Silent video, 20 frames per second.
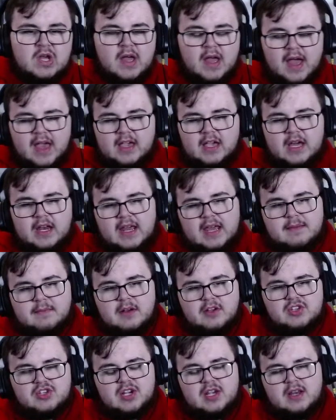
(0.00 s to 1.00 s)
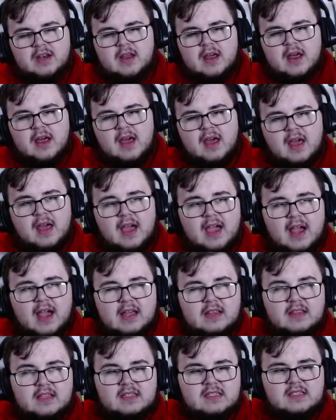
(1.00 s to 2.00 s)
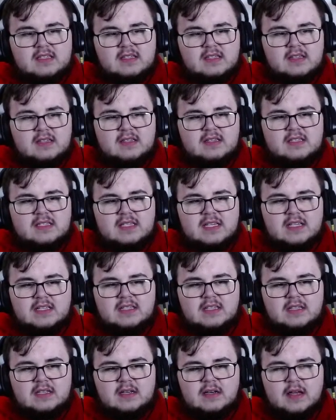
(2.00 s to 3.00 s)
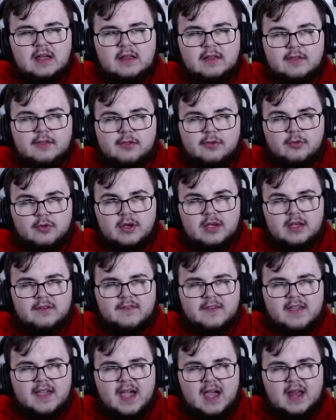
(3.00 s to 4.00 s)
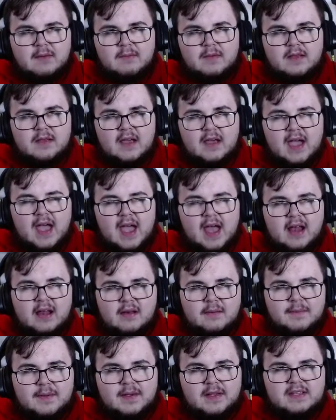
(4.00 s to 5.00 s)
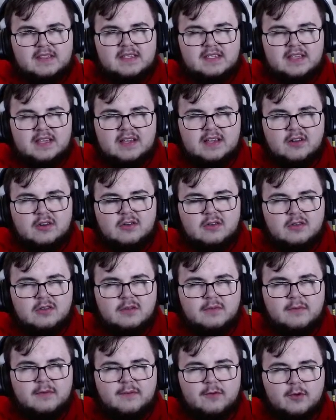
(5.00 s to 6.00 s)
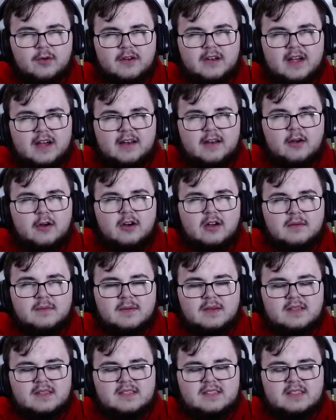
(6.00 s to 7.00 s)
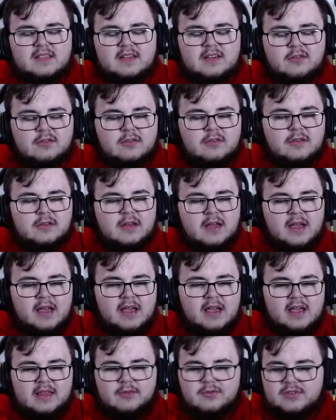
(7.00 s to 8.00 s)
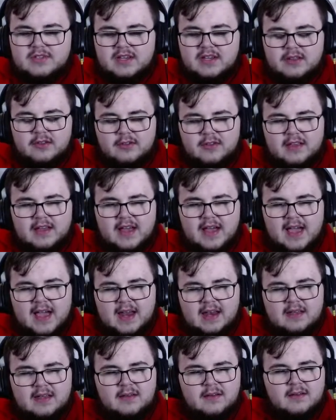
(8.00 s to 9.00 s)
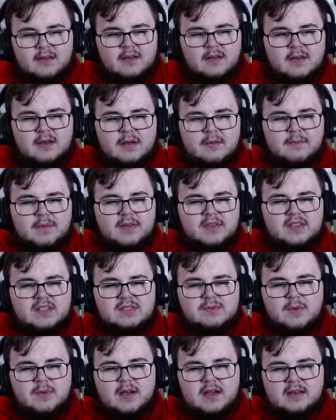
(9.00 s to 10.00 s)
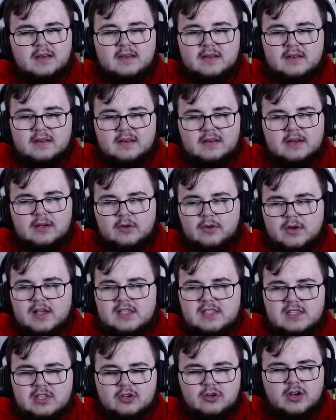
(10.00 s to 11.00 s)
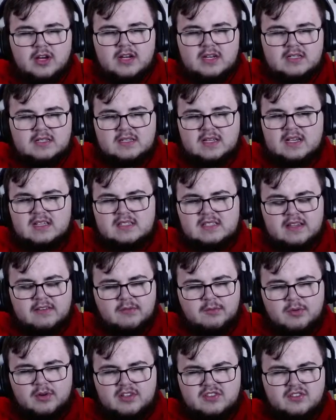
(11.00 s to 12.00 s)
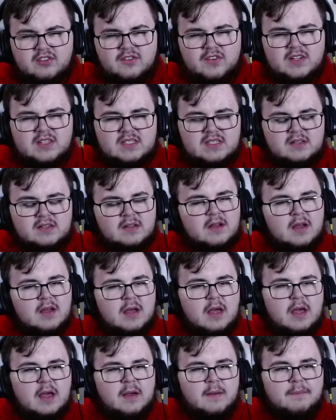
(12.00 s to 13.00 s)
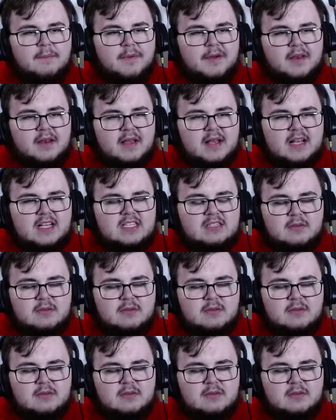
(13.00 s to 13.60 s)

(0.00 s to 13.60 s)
I got Hitmonchan. I had this Season 3 of Academy. I had it in a PCL before it died, RIP CL. There was another league I had it, but this mon, you know, isn't the greatest. It's 7 points for a reason, but it's